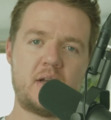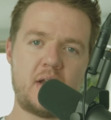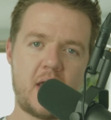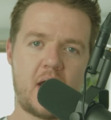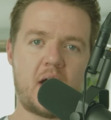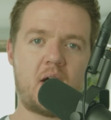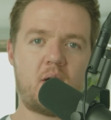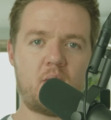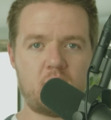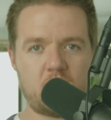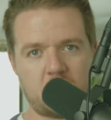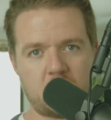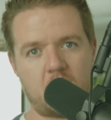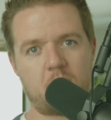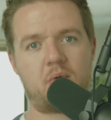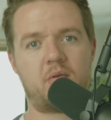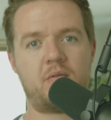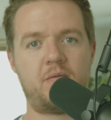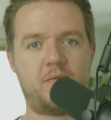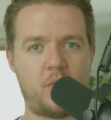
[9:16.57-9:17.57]
Now,
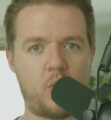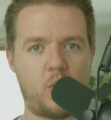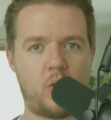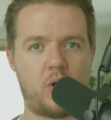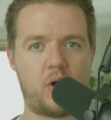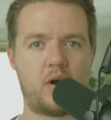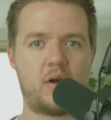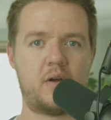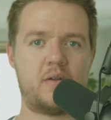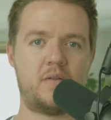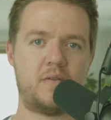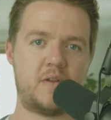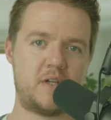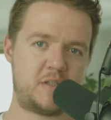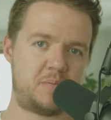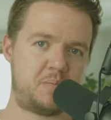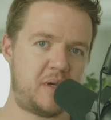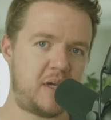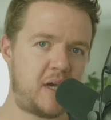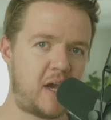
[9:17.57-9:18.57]
number 4,
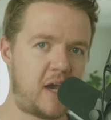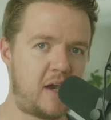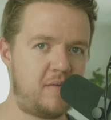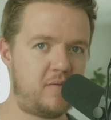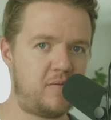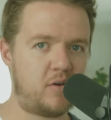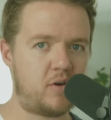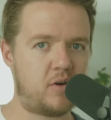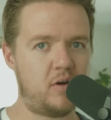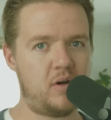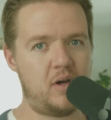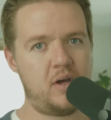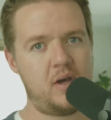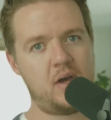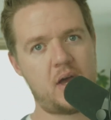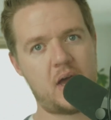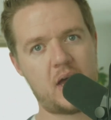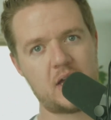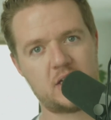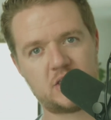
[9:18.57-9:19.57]
this behavior,
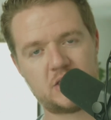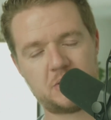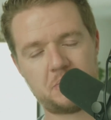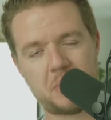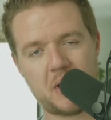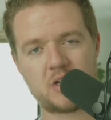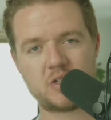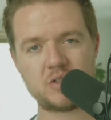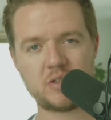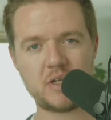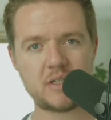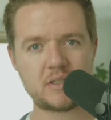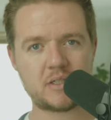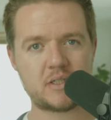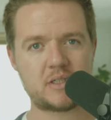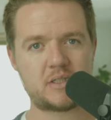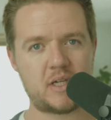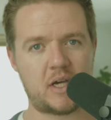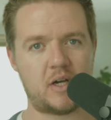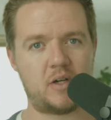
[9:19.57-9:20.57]
especially as
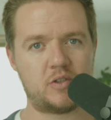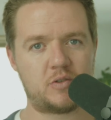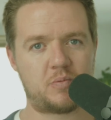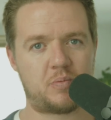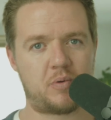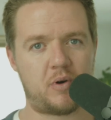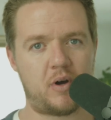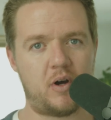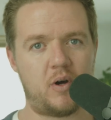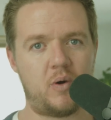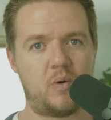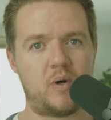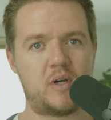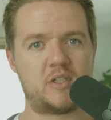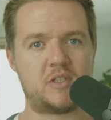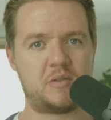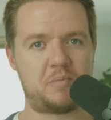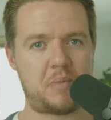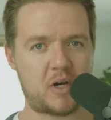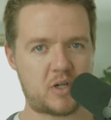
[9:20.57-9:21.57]
a sales pro,
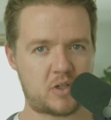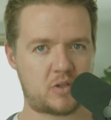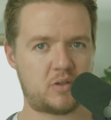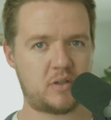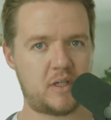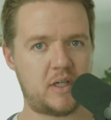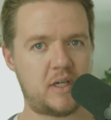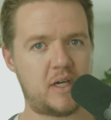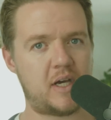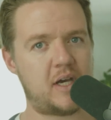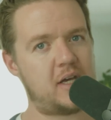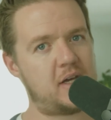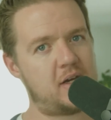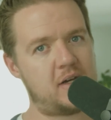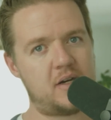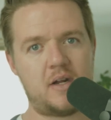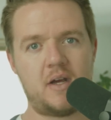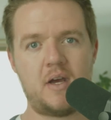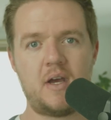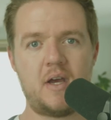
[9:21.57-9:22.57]
especially
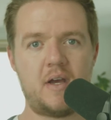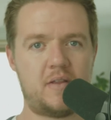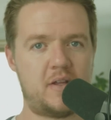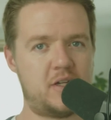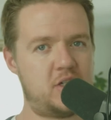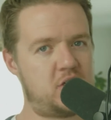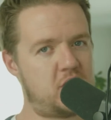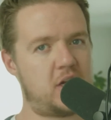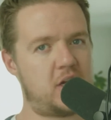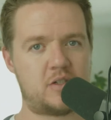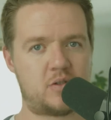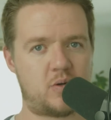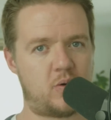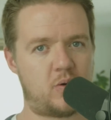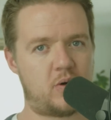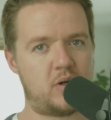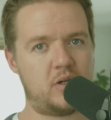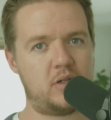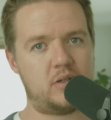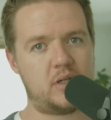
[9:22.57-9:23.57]
in the
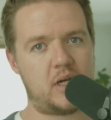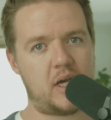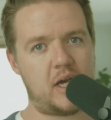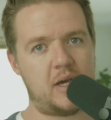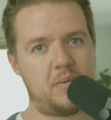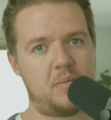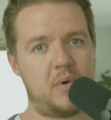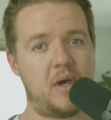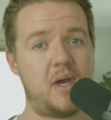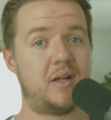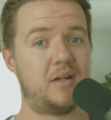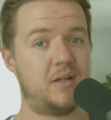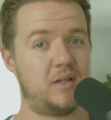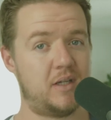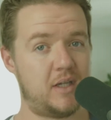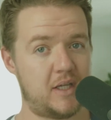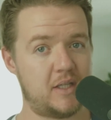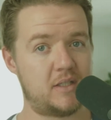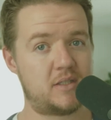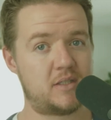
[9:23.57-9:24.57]
janitorial game,
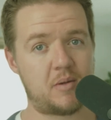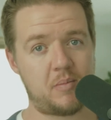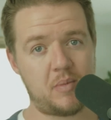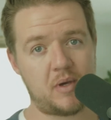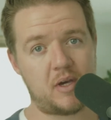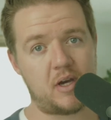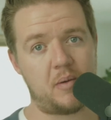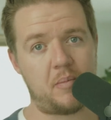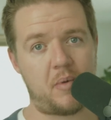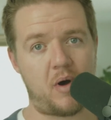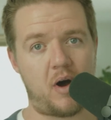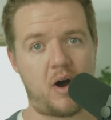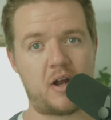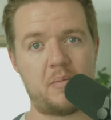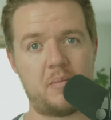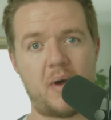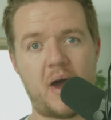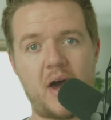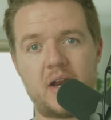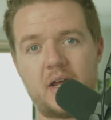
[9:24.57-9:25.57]
needs to become
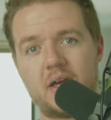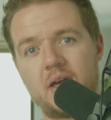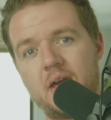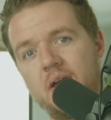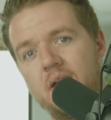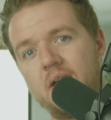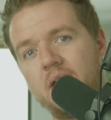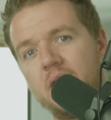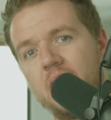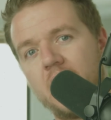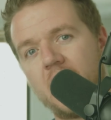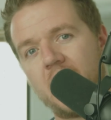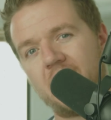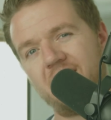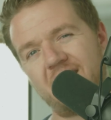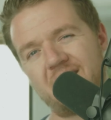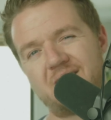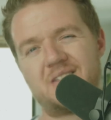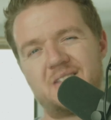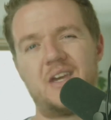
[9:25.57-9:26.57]
automatic,
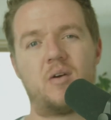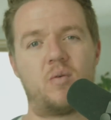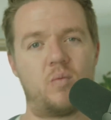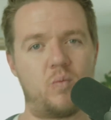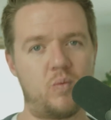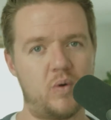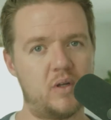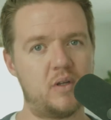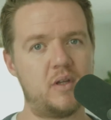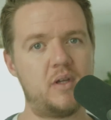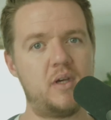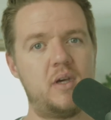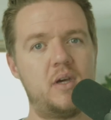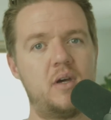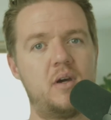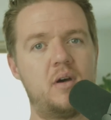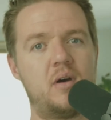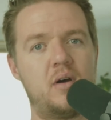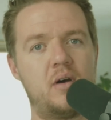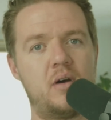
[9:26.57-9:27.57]
and that's get
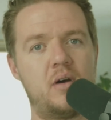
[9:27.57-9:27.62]
really